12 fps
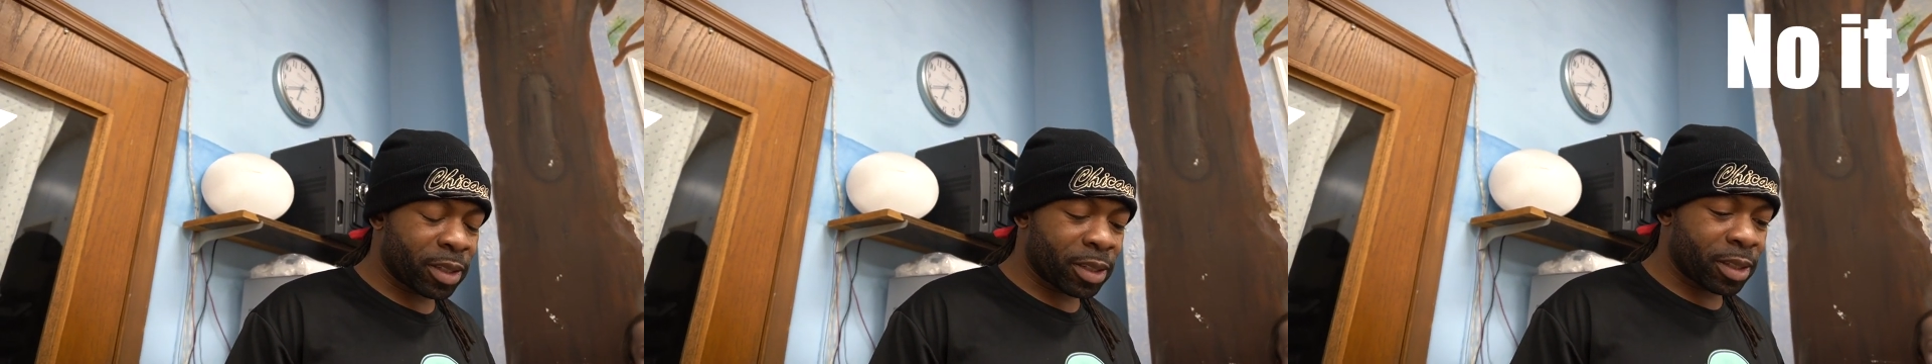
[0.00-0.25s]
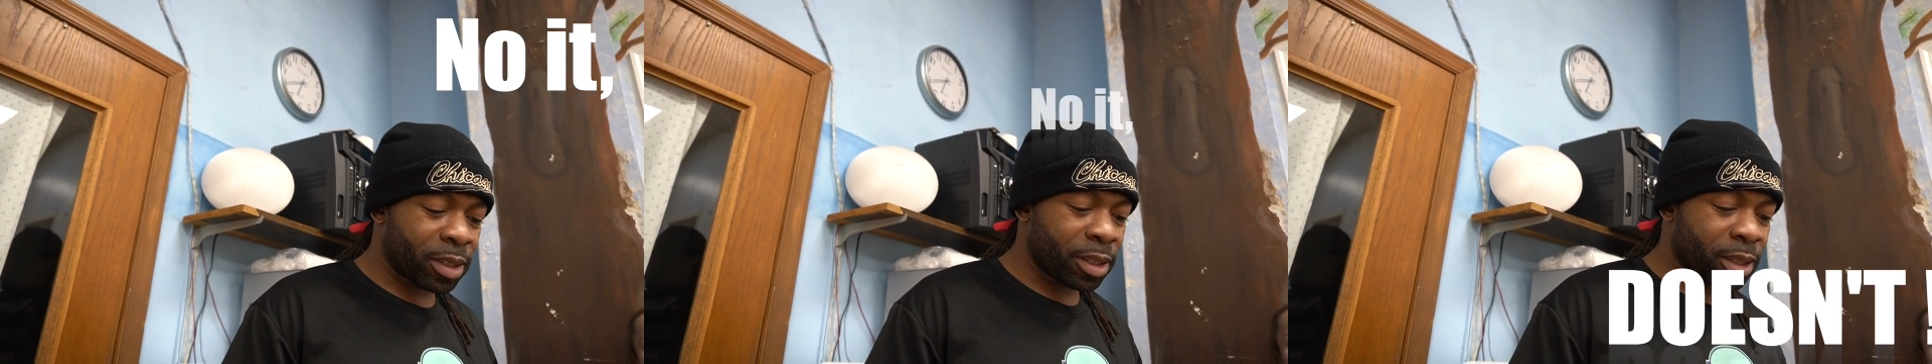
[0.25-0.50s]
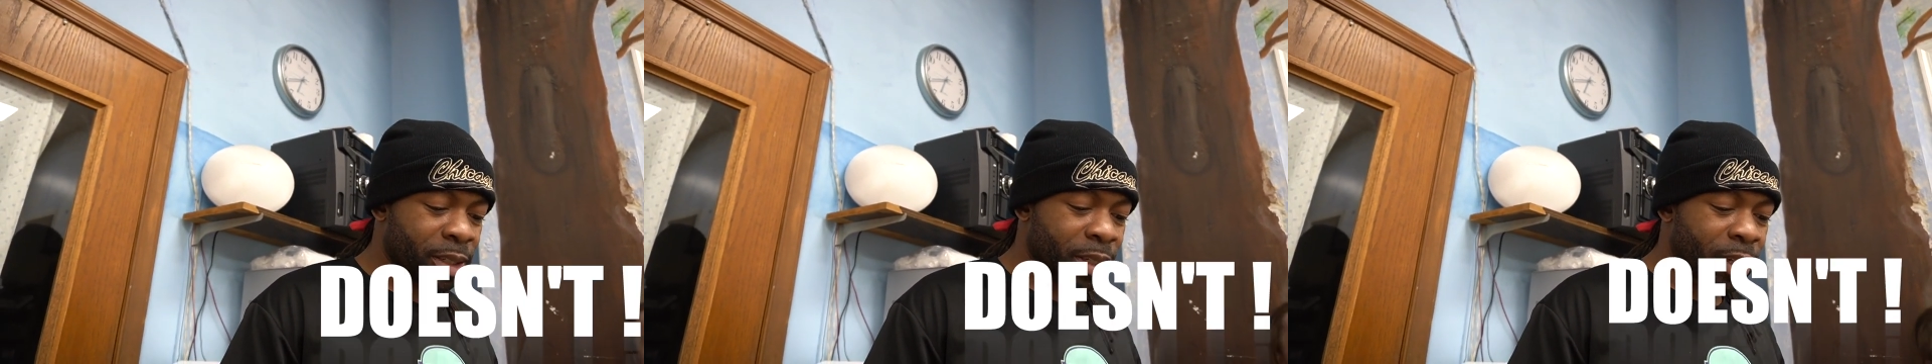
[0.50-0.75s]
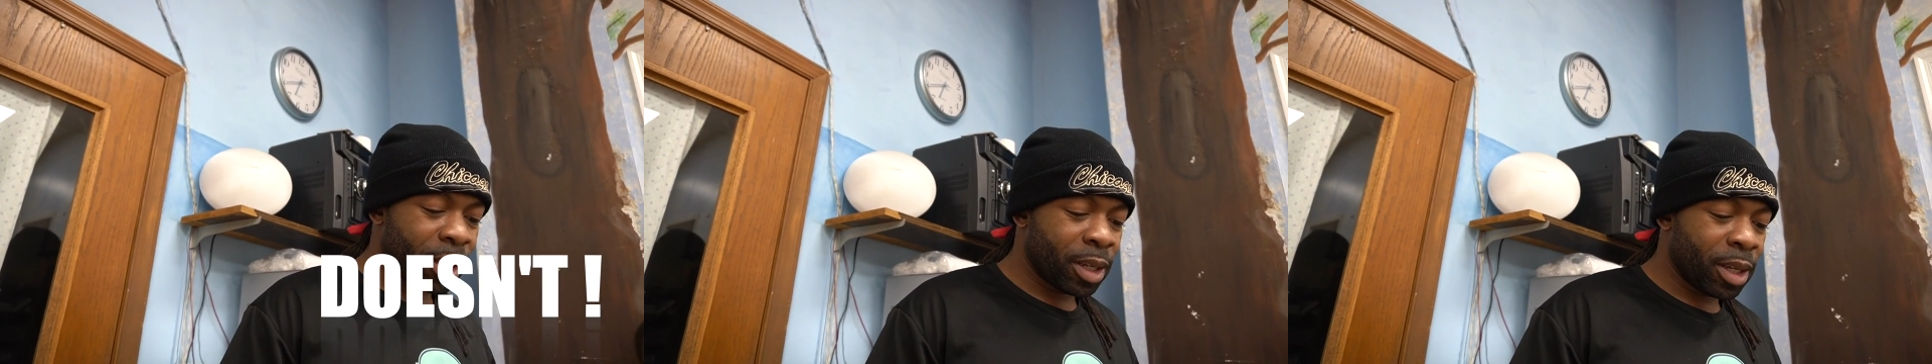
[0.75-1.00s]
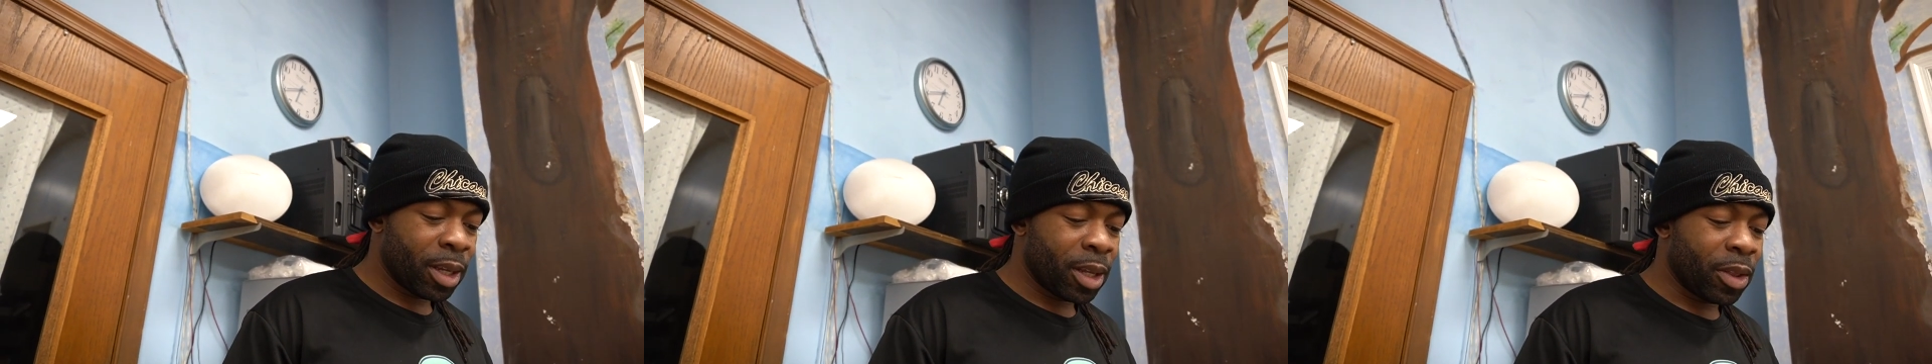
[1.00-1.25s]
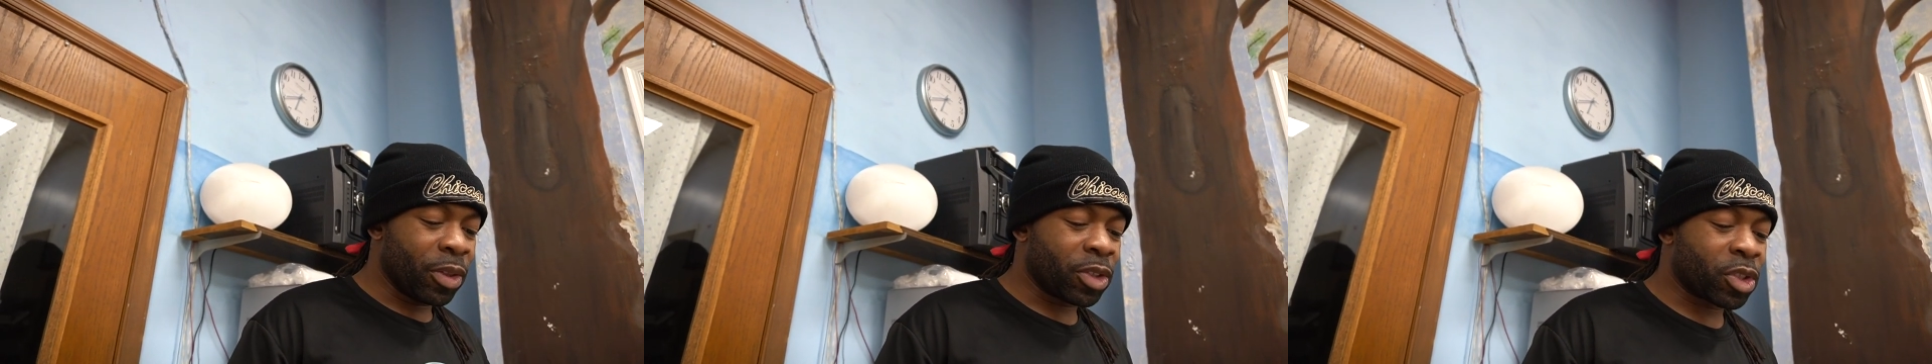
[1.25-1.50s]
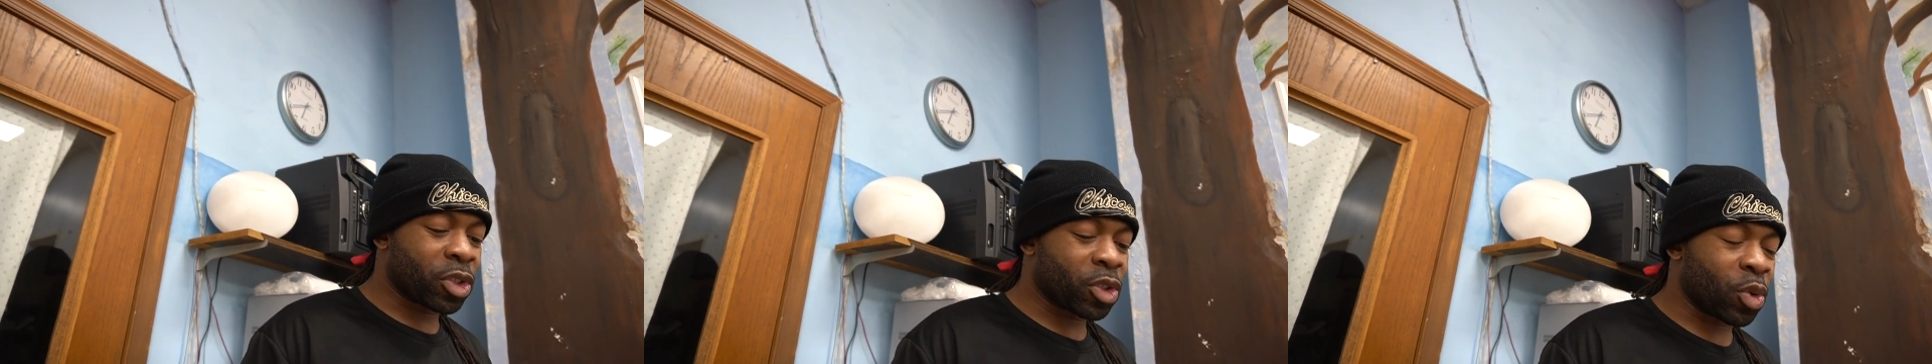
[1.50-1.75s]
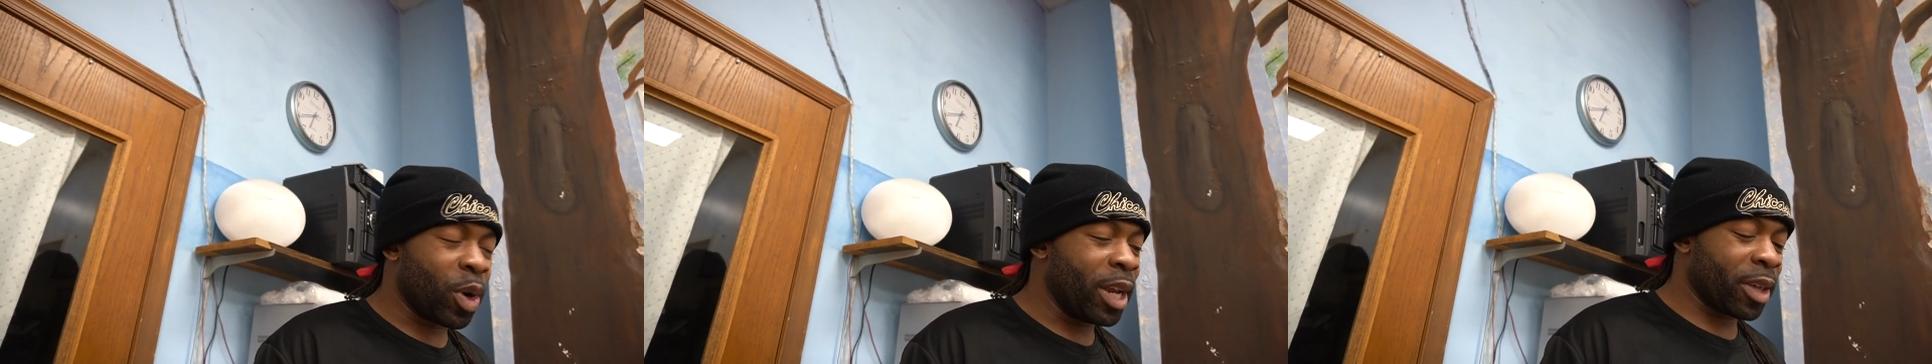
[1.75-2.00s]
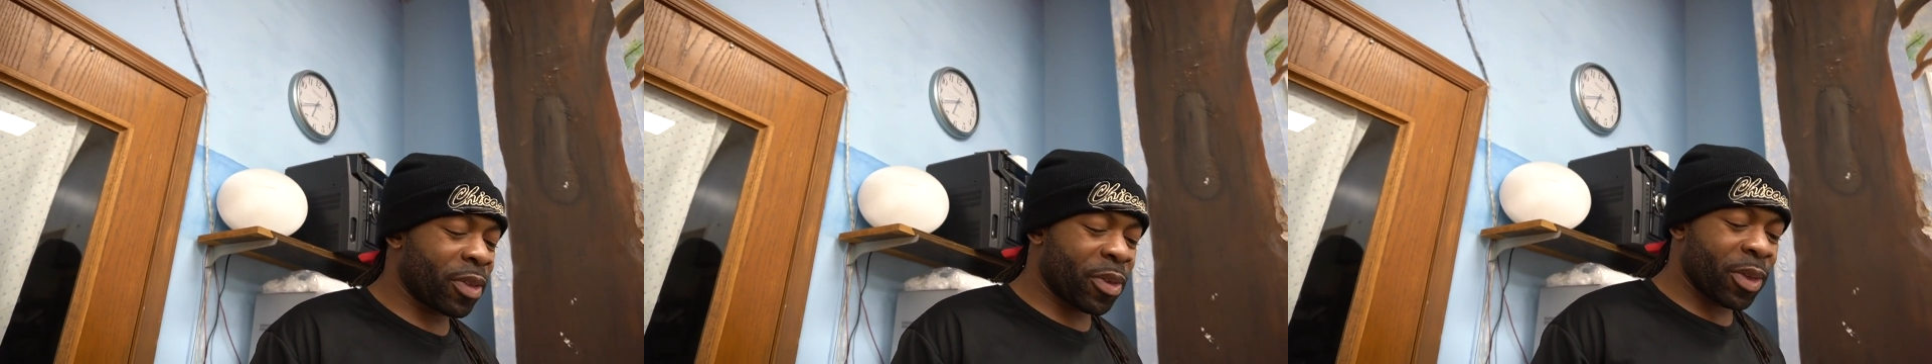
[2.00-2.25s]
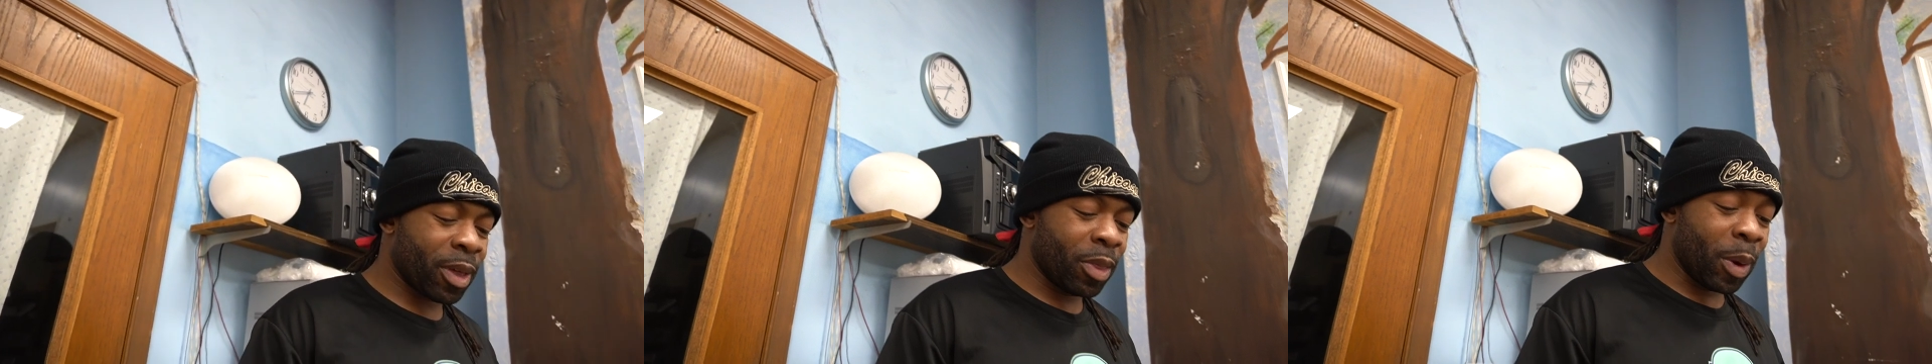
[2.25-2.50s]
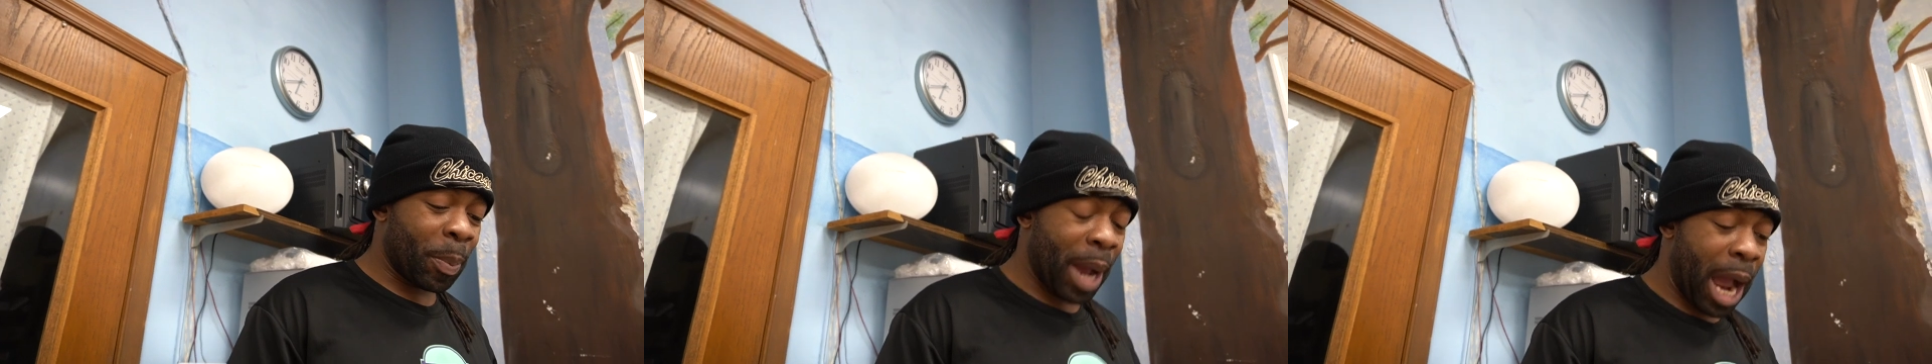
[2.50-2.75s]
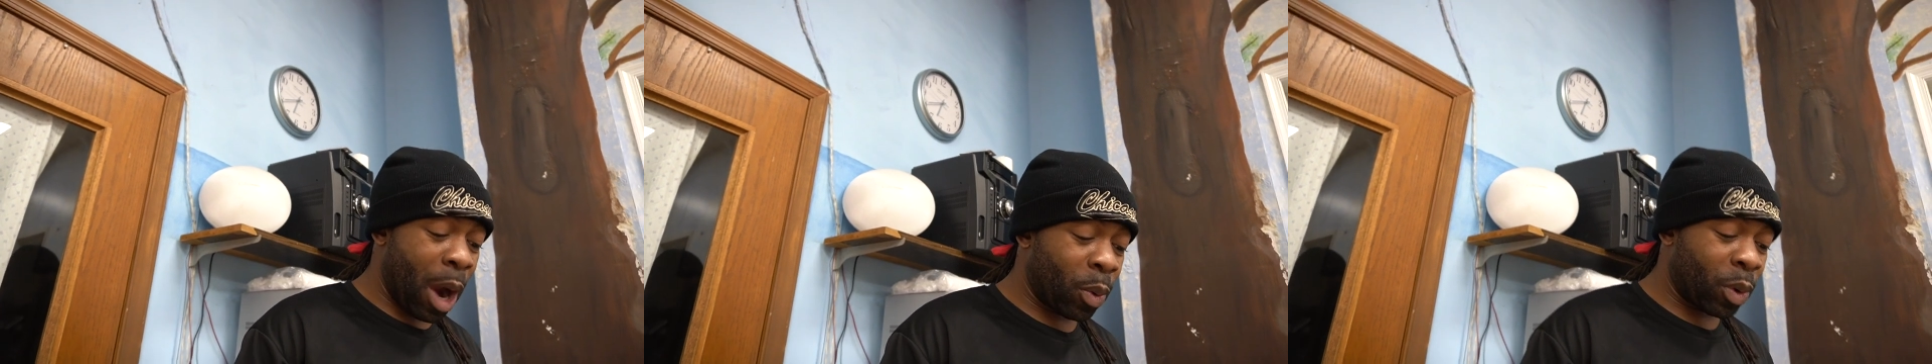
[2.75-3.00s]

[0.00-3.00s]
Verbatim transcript: No, it doesn't! The strength, the power,